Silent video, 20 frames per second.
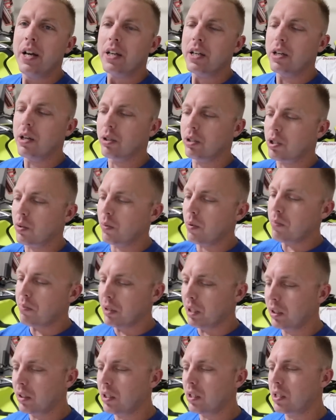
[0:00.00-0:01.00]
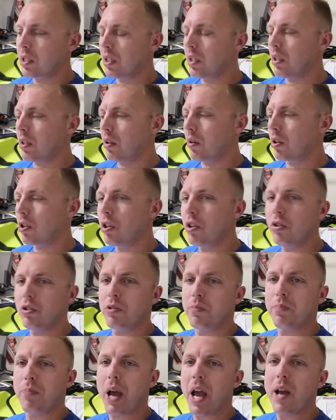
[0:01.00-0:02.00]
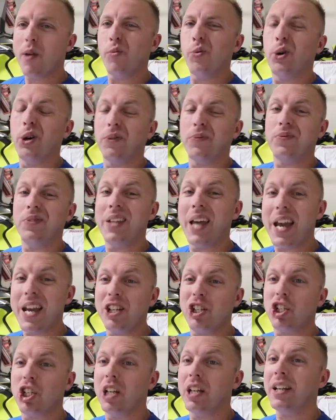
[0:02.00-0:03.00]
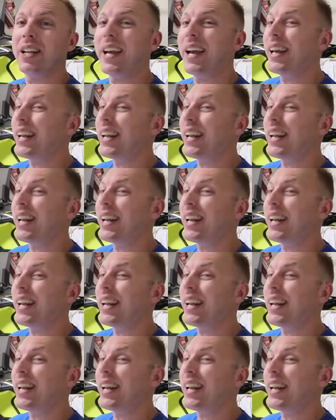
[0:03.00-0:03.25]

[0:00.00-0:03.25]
You know, so we build this into the huge Beowulf nation,